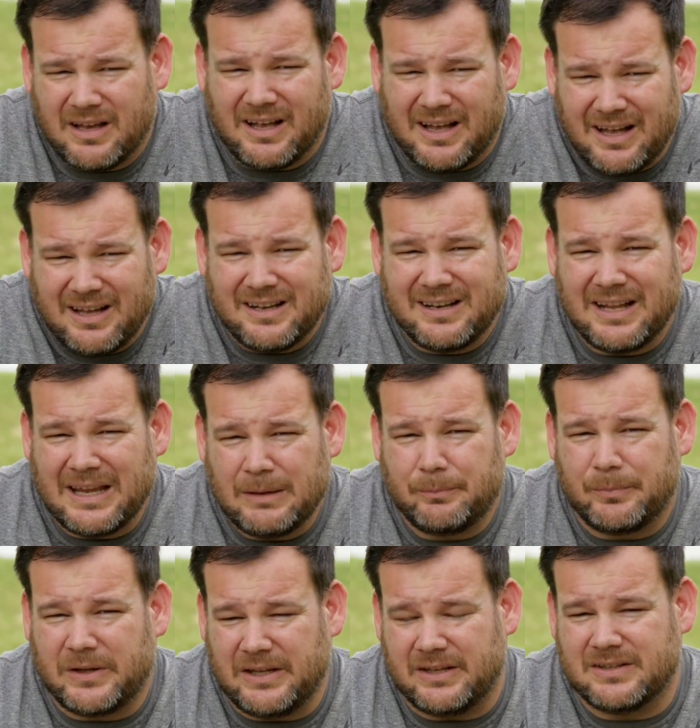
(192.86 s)
on a
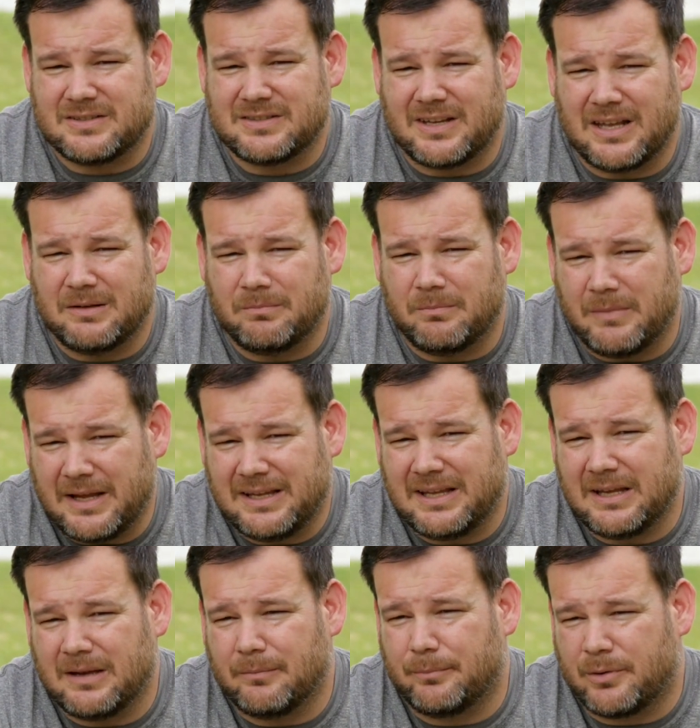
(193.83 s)
piece and make
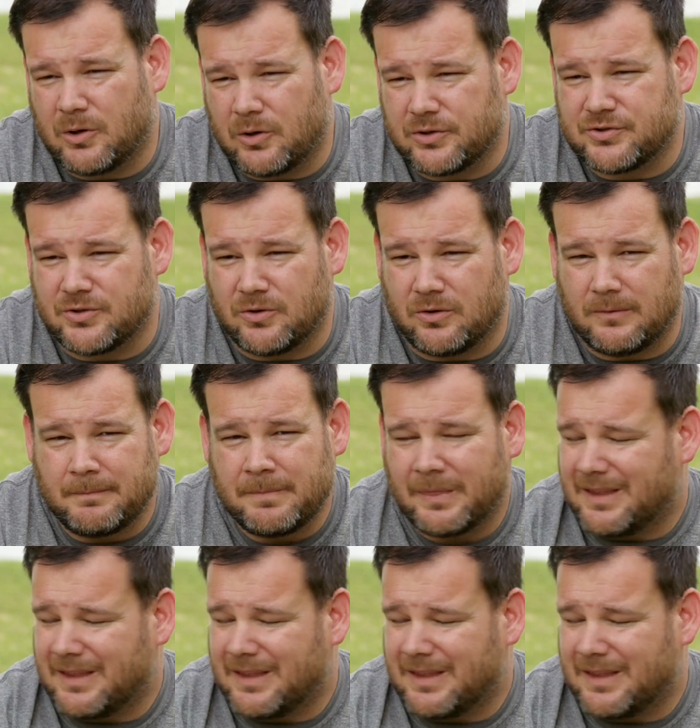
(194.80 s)
it personal.